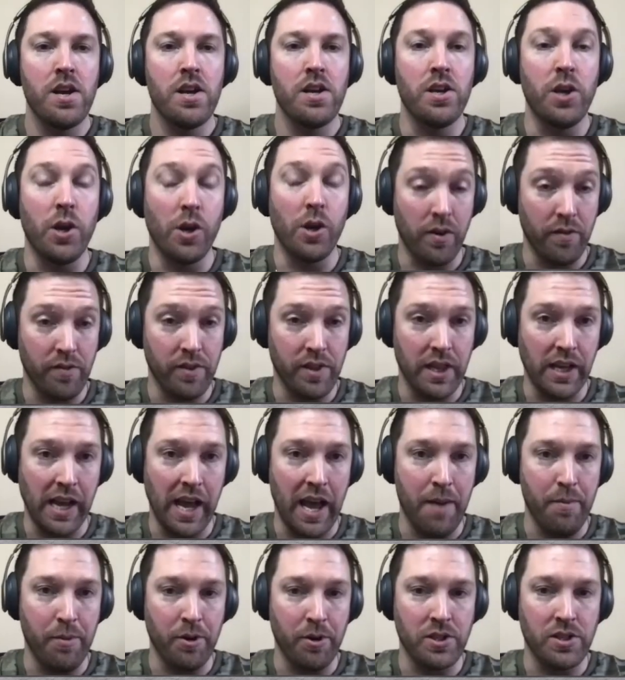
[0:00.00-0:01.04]
You covered the
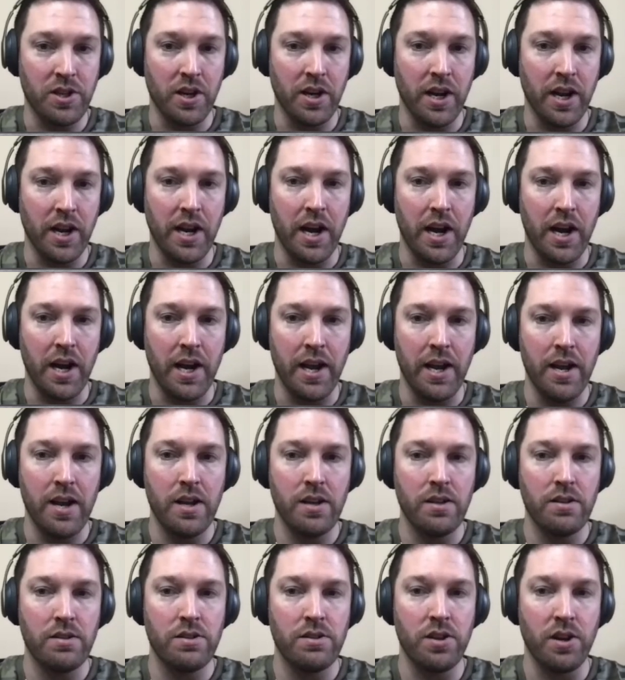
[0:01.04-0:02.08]
game on Sunday night.
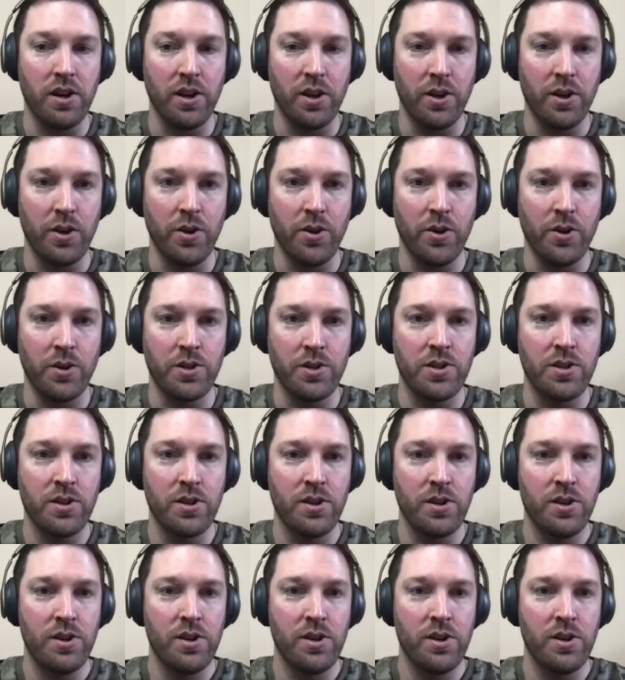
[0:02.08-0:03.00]
Toulouse